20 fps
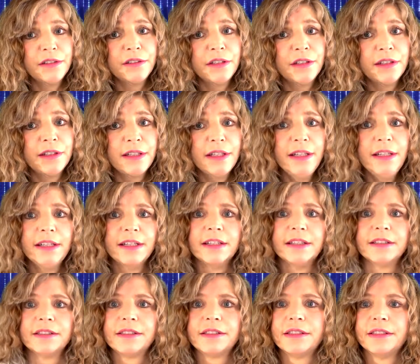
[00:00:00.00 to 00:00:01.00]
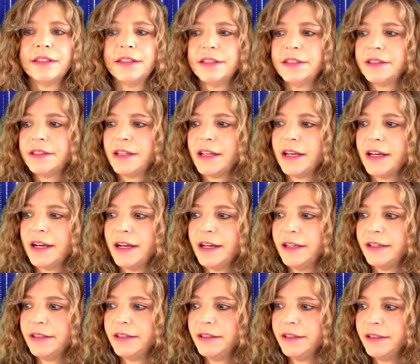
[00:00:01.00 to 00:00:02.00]
The thing is
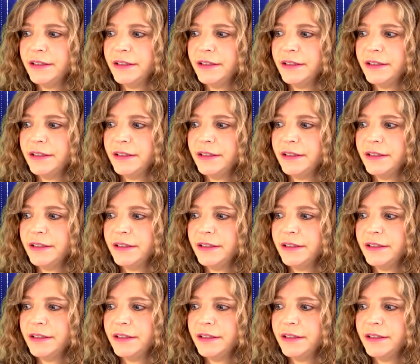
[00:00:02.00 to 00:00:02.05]
that